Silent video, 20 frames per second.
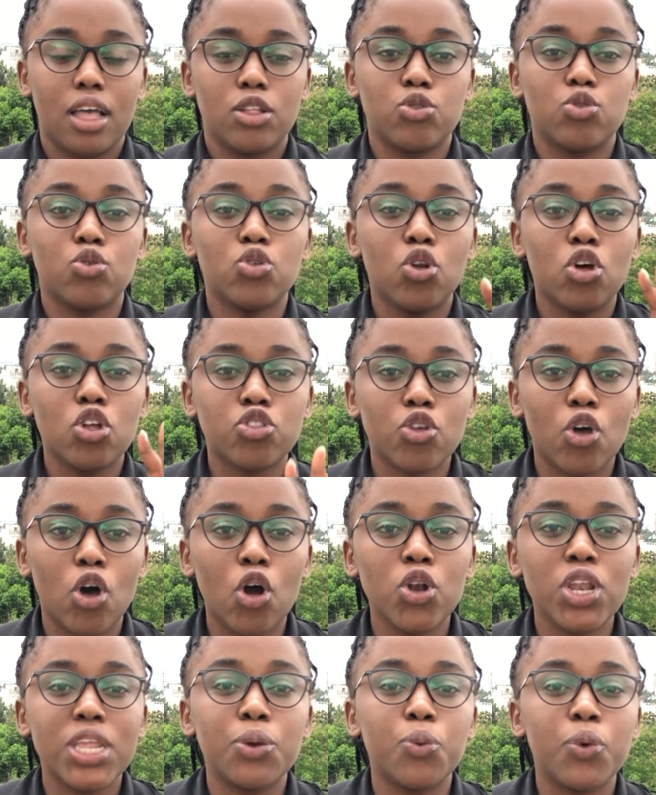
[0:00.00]
Do not
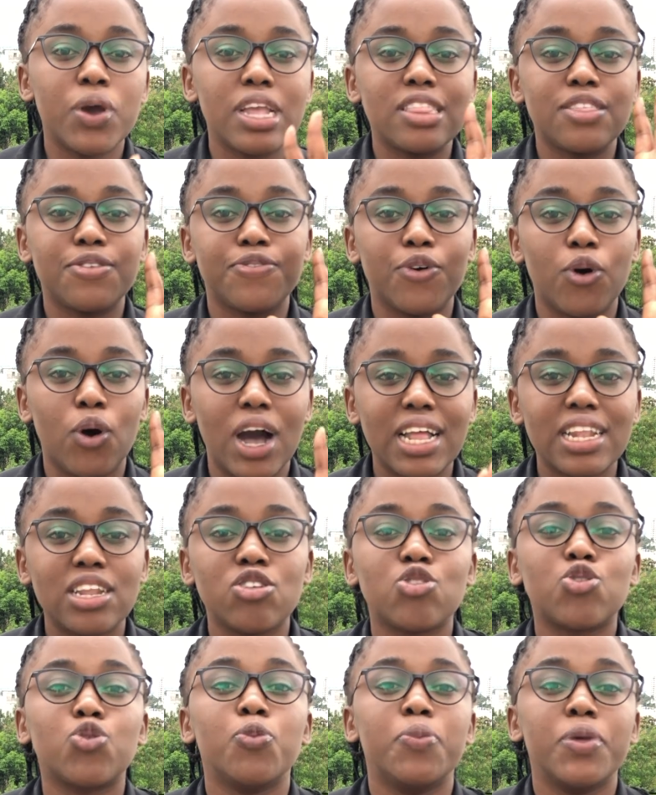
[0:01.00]
only wait for
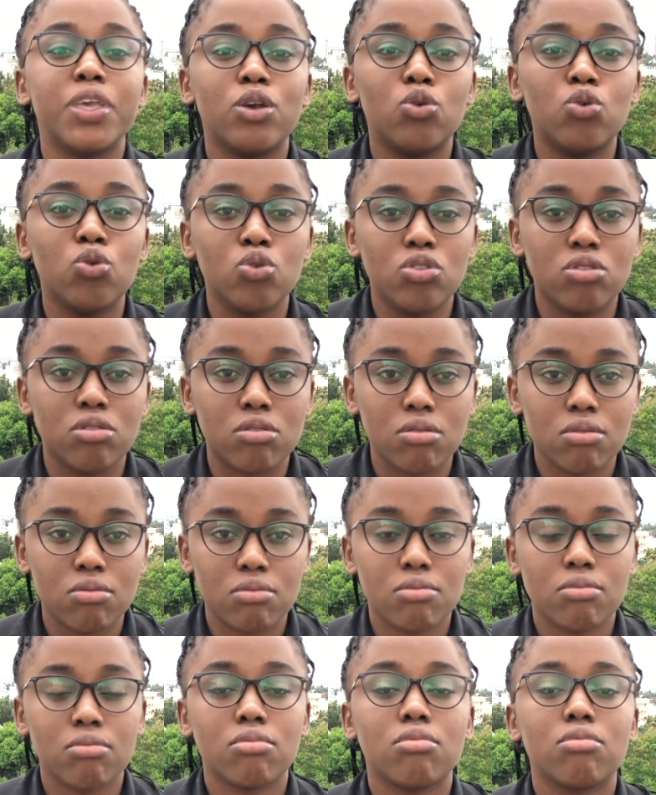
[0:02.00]
others to be good,
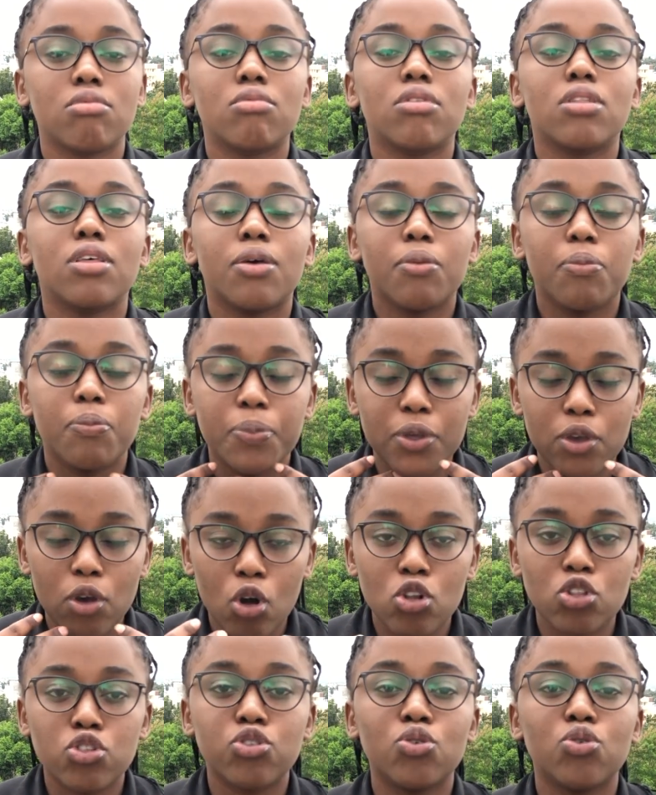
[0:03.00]
be
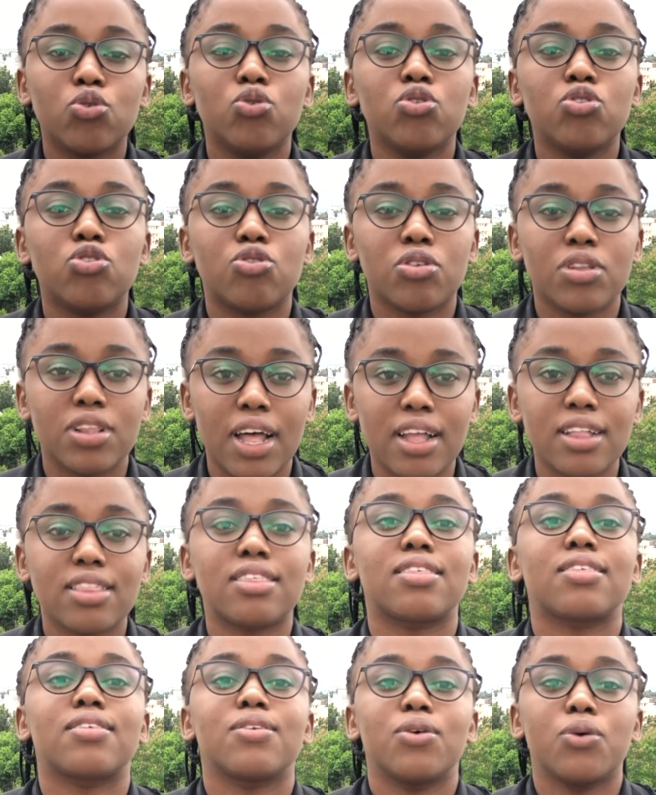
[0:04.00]
also good so that
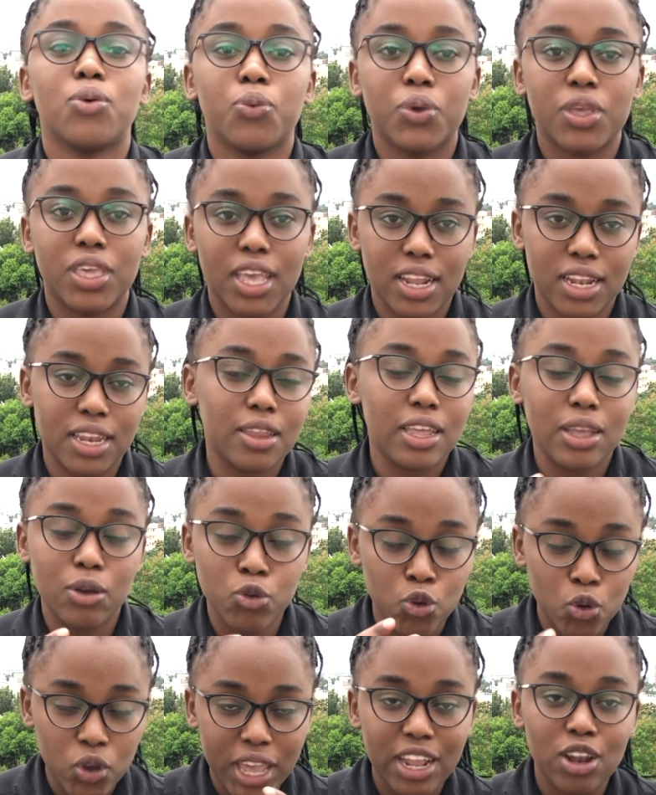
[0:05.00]
we can,
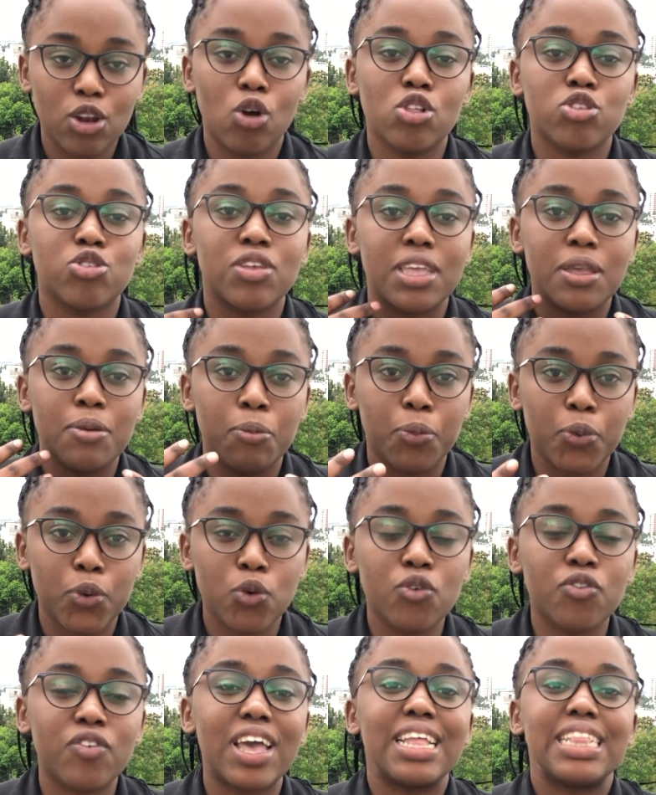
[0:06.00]
you can also
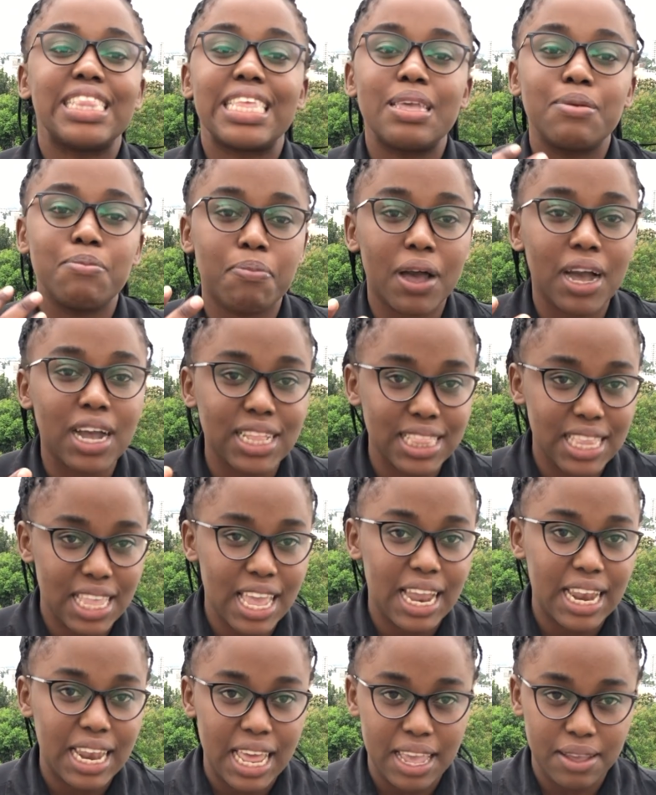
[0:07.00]
improve and impact
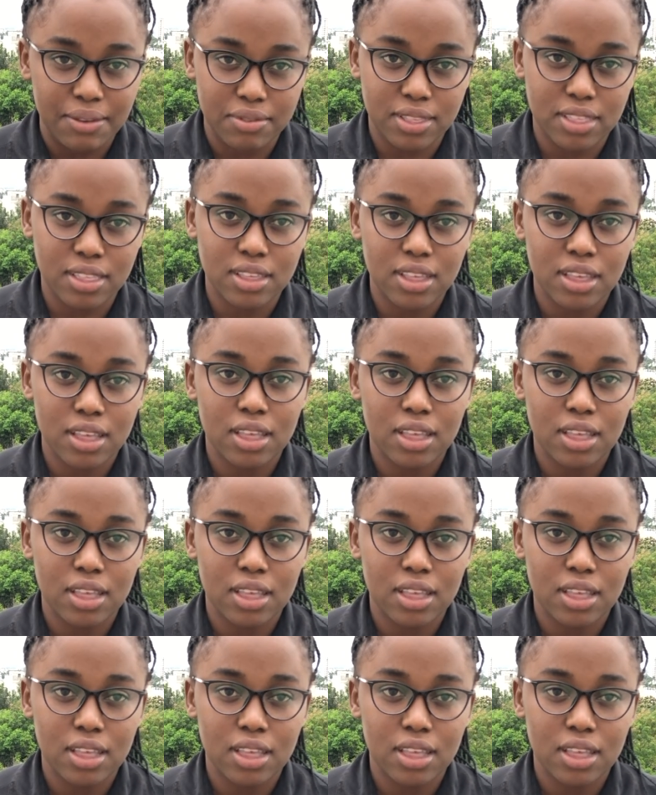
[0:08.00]
their lives.